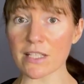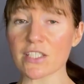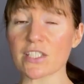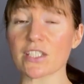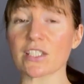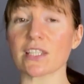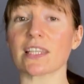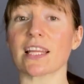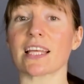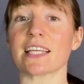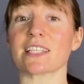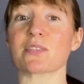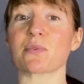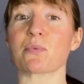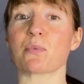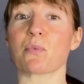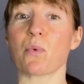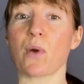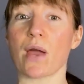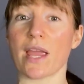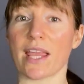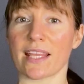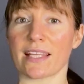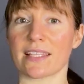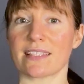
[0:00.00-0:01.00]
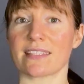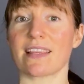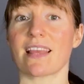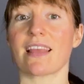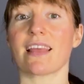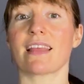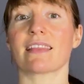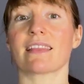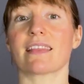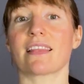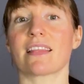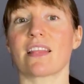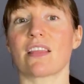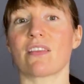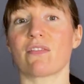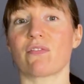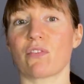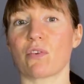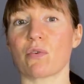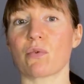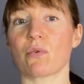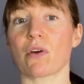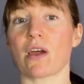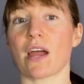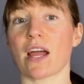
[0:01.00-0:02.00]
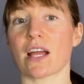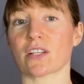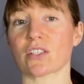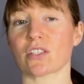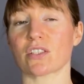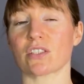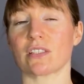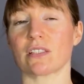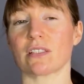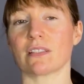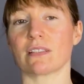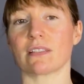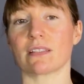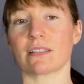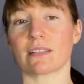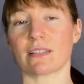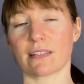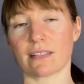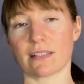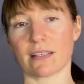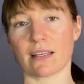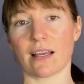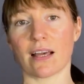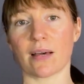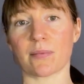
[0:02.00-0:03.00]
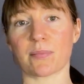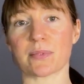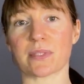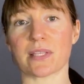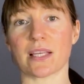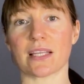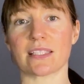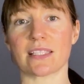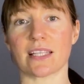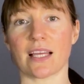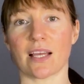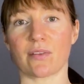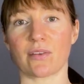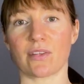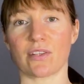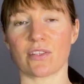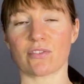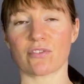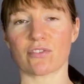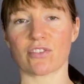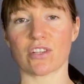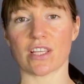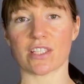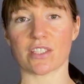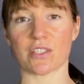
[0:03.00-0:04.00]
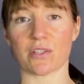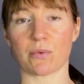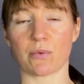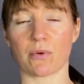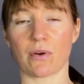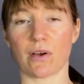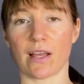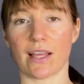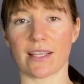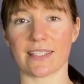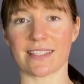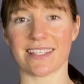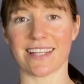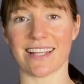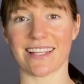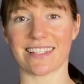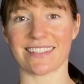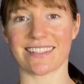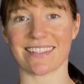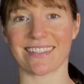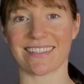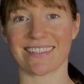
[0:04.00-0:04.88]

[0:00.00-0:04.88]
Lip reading: less weight than if you are actually upside down in your chest to wall handstand.